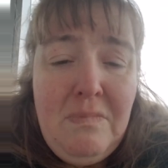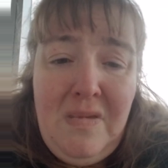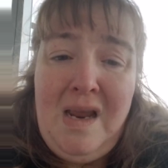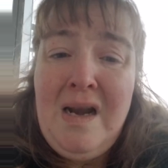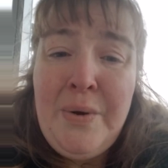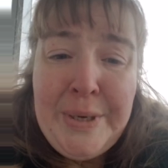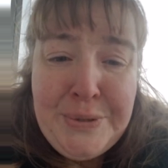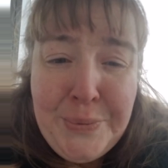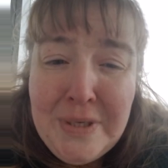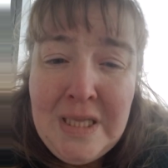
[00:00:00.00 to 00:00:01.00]
Now, I
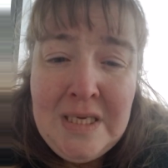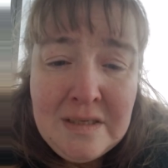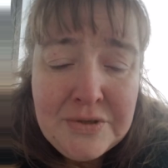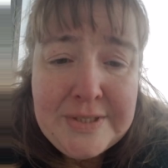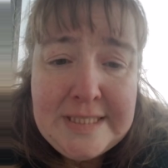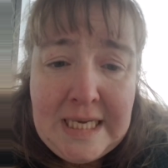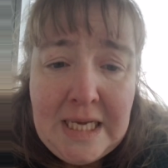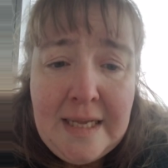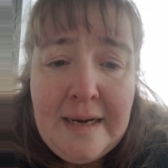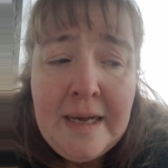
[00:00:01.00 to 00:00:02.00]
totally
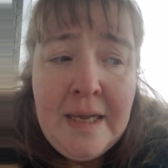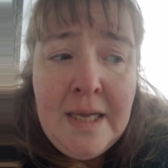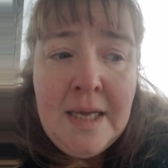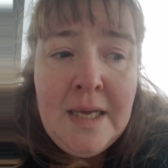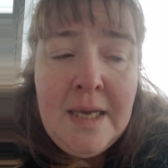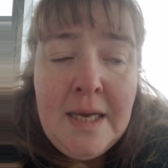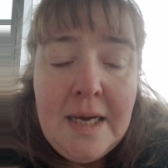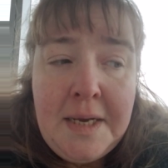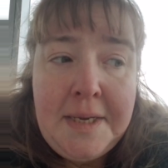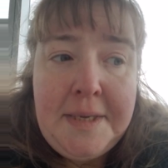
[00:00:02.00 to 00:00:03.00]
understand
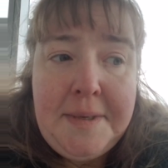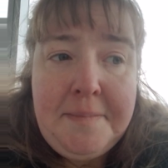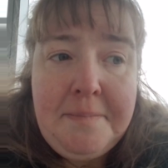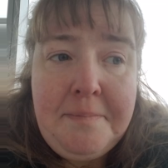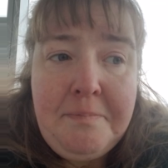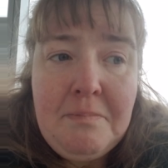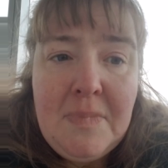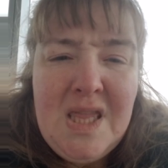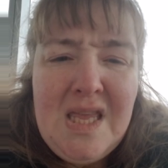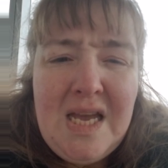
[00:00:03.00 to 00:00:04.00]

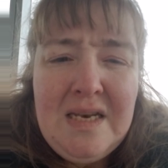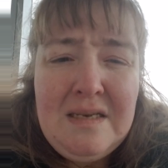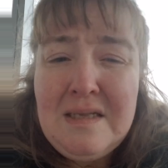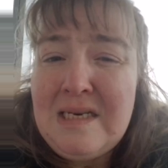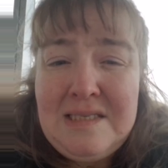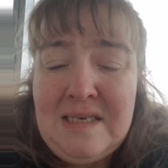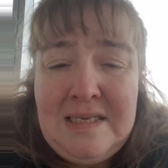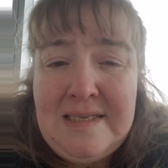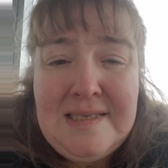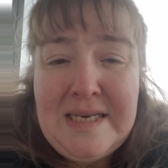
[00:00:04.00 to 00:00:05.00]
that doesn't
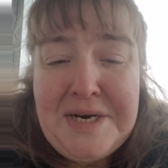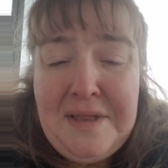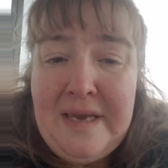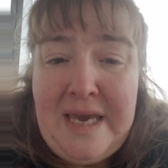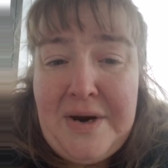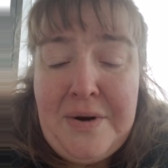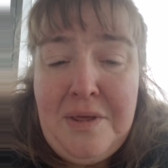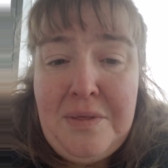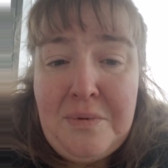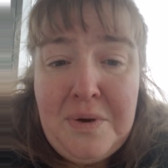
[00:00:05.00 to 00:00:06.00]
necessarily carry
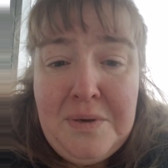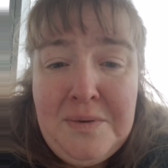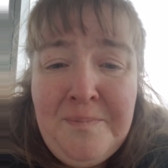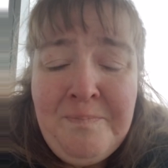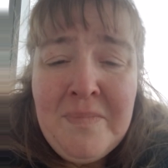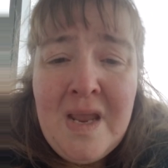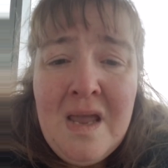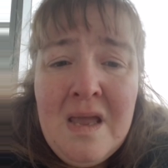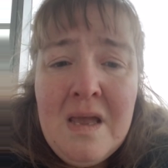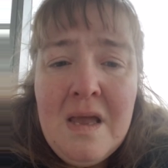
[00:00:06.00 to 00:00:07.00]
through.
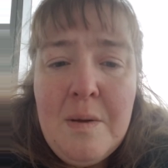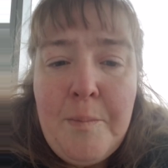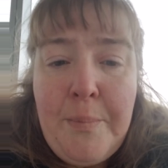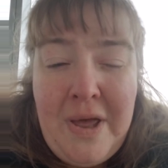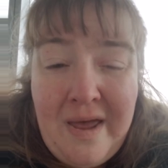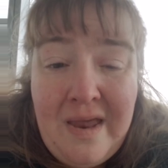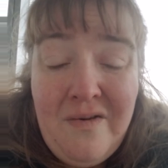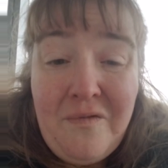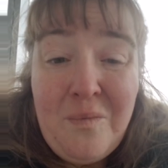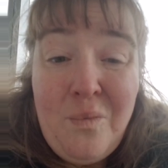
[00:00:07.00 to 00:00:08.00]

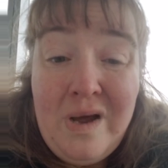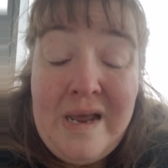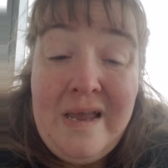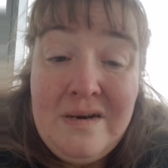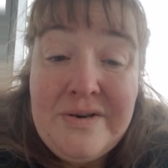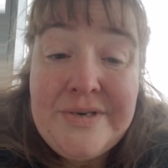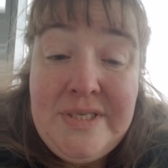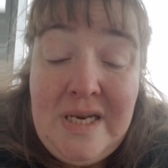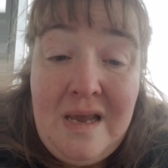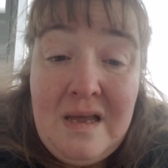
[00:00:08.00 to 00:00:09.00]
But from what I
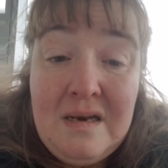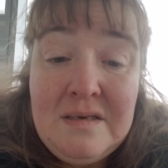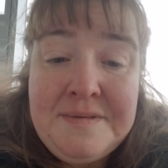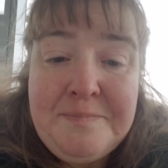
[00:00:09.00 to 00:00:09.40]
understand,